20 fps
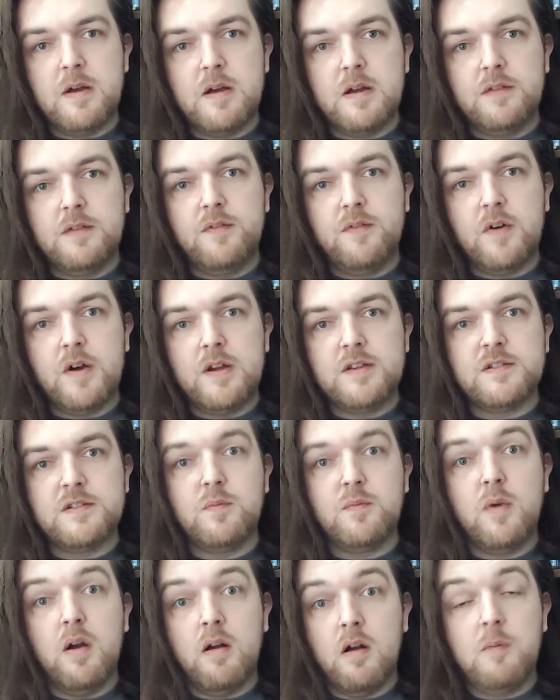advice,
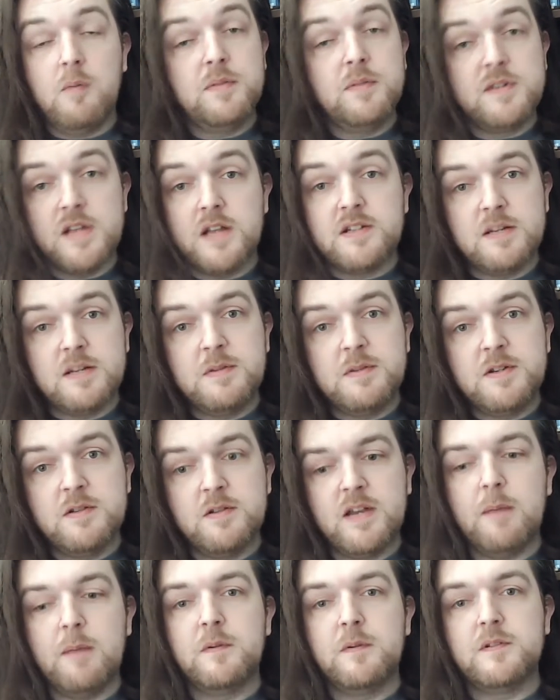and where I'll potentially be
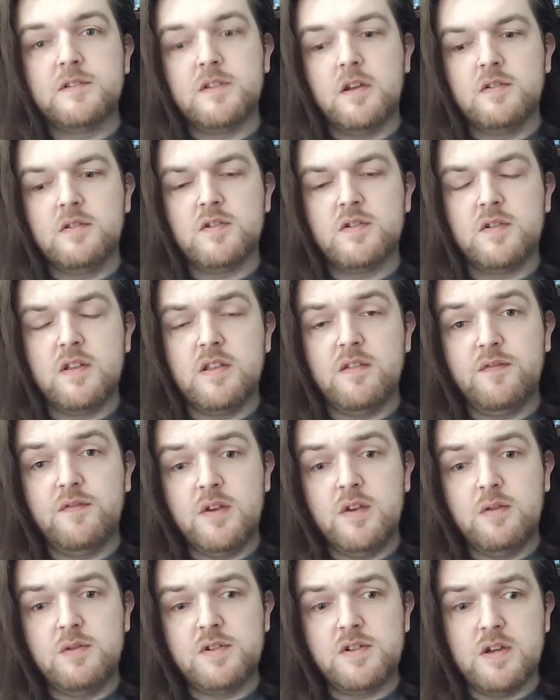doing episodes on in the
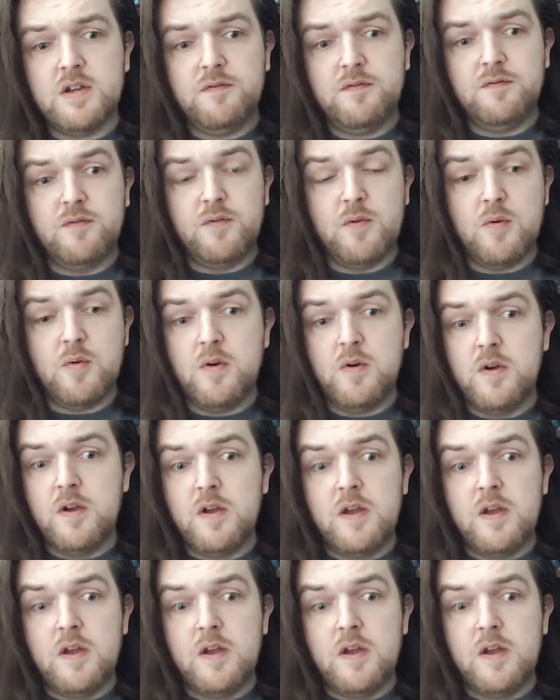future for